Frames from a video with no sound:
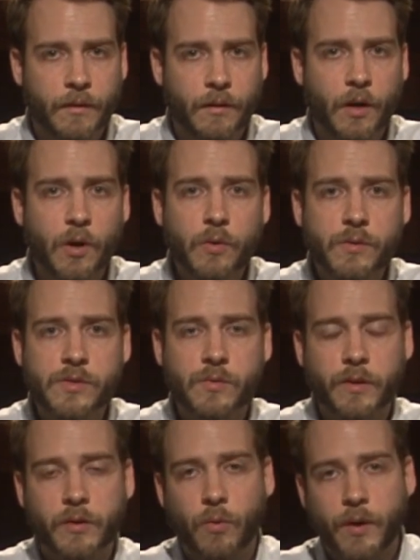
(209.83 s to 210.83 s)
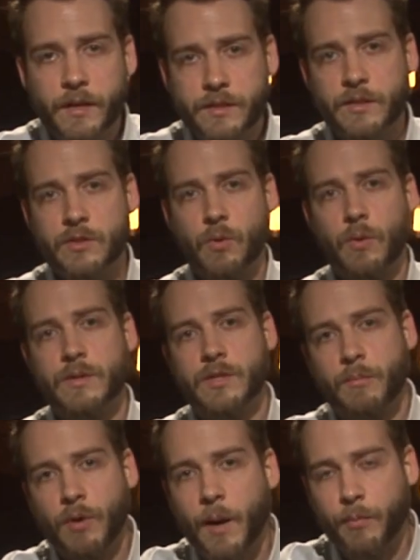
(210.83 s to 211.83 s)
Oaths, when oriented towards the
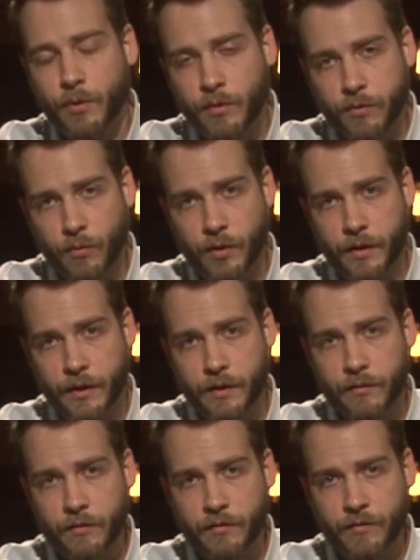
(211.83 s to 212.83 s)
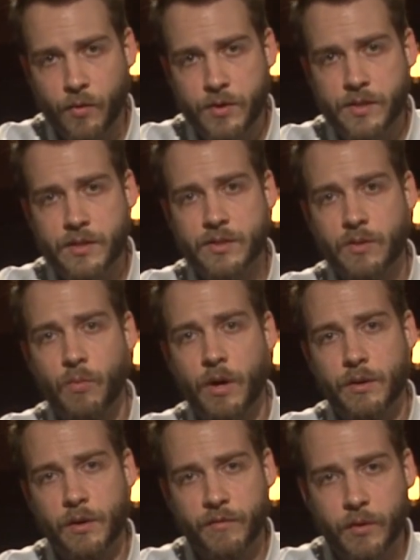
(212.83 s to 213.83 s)
proper authority, force us to
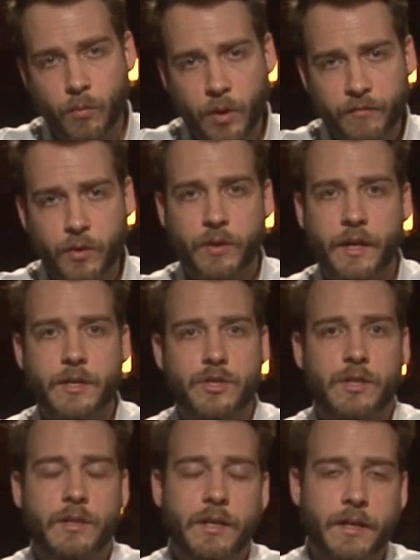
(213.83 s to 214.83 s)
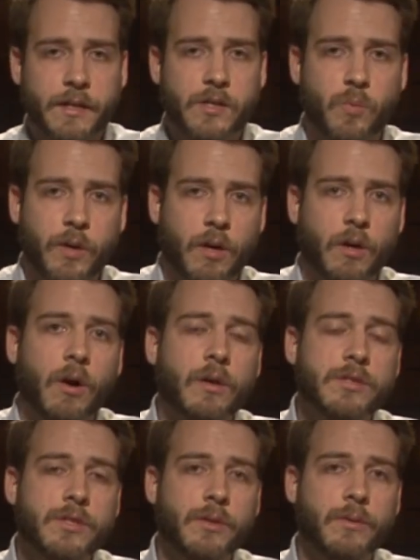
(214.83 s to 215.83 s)
wonder what vocation it is we are
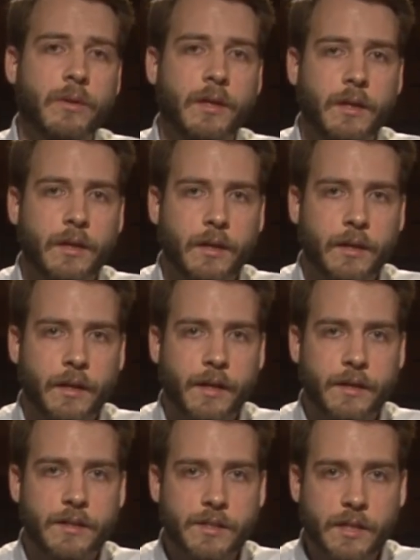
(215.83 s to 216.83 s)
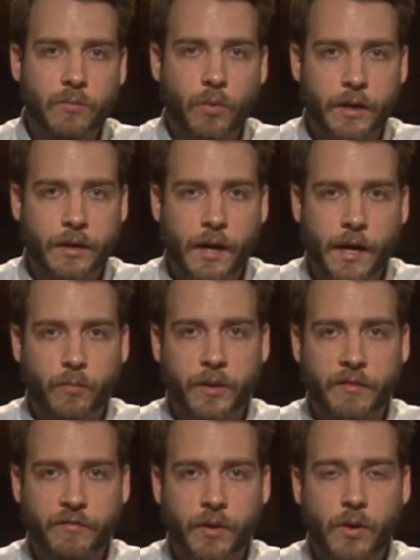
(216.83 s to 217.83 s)
called to, and indeed what God we
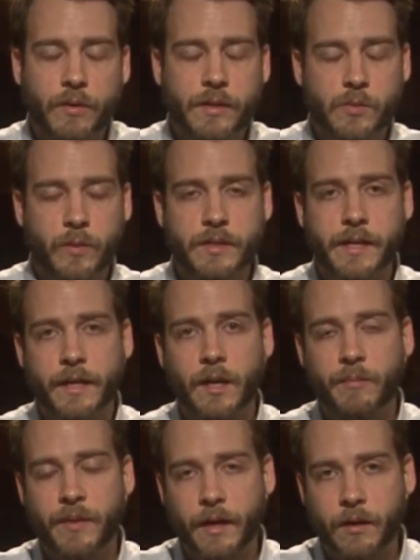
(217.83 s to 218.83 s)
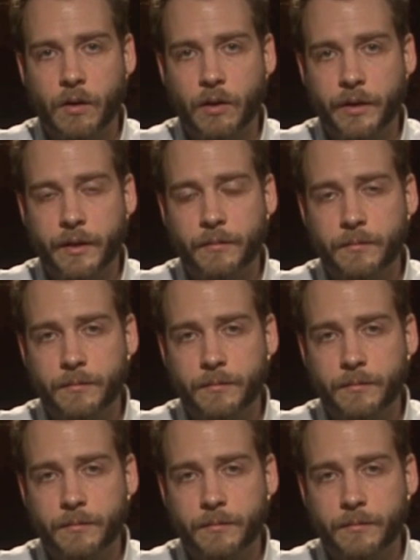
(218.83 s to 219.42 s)
invoke as we take up that calling.